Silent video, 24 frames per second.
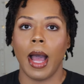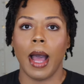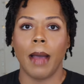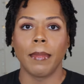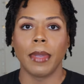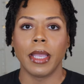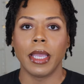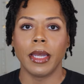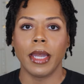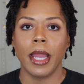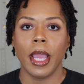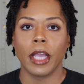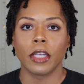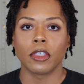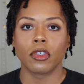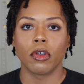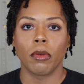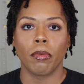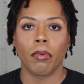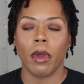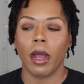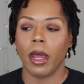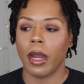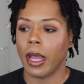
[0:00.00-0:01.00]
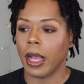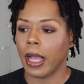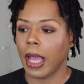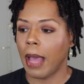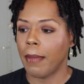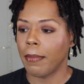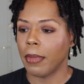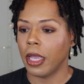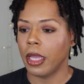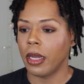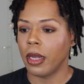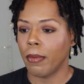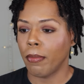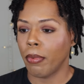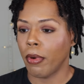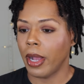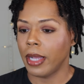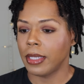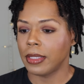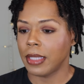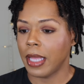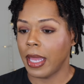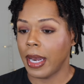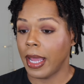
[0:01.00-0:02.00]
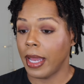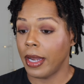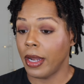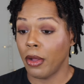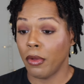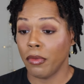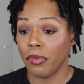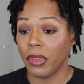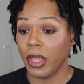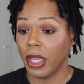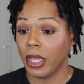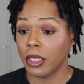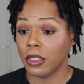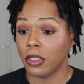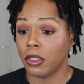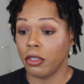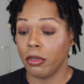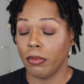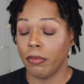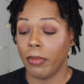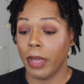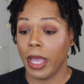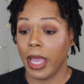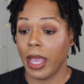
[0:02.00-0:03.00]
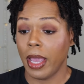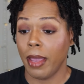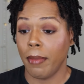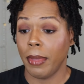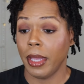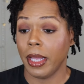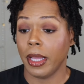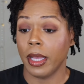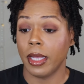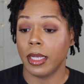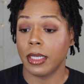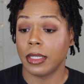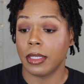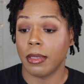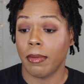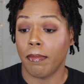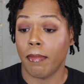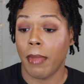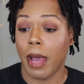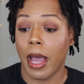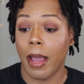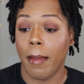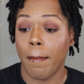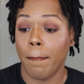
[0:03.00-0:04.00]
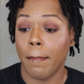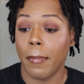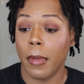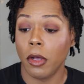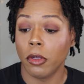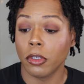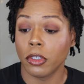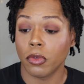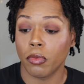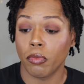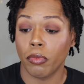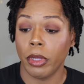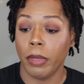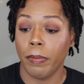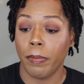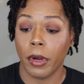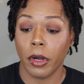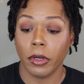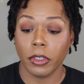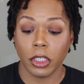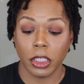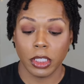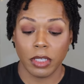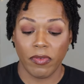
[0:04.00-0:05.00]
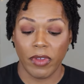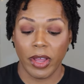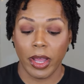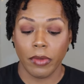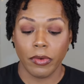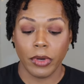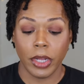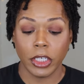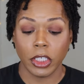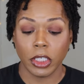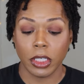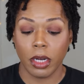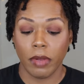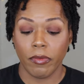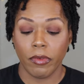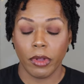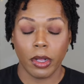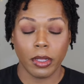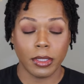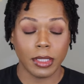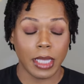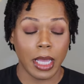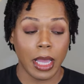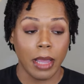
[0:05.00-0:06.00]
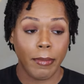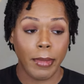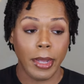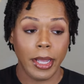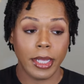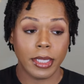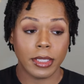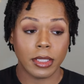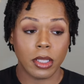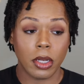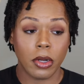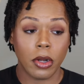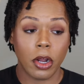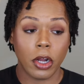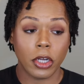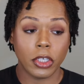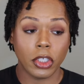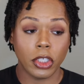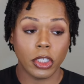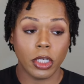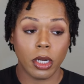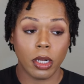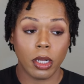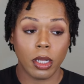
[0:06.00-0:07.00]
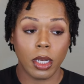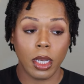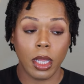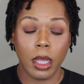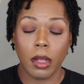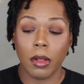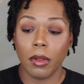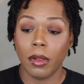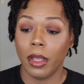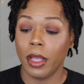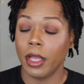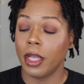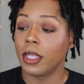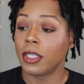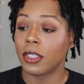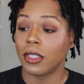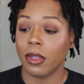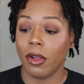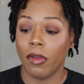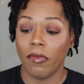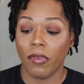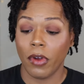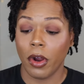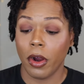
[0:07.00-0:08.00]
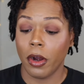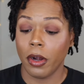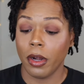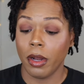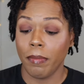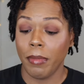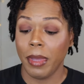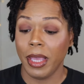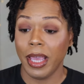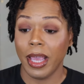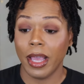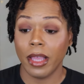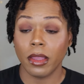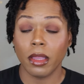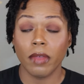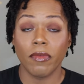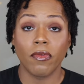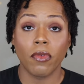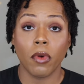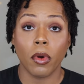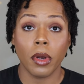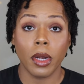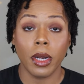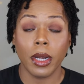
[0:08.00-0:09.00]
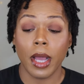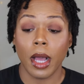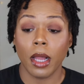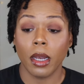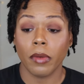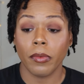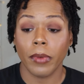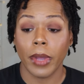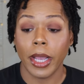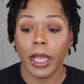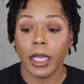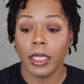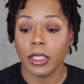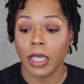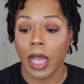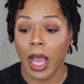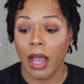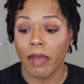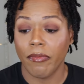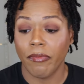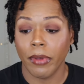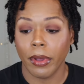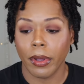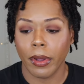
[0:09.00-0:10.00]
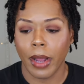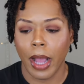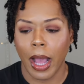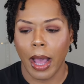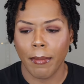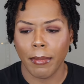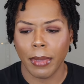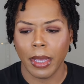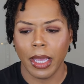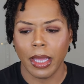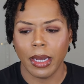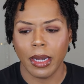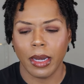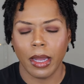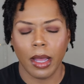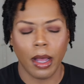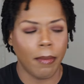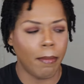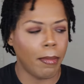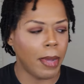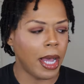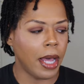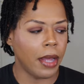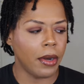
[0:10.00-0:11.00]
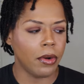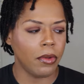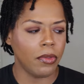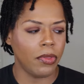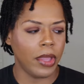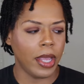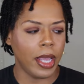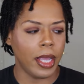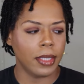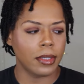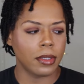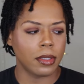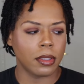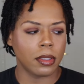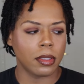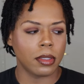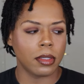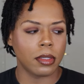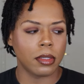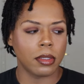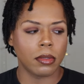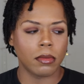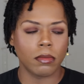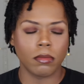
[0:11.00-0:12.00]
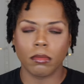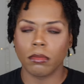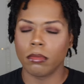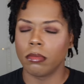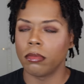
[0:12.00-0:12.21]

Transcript: I'm getting extra product. I'm getting a price that I don't think is too bad because my most repurchased foundation of all time is the NARS Sheer Glow. So for her to be in the $40 range, I figure I'm getting a bottle that's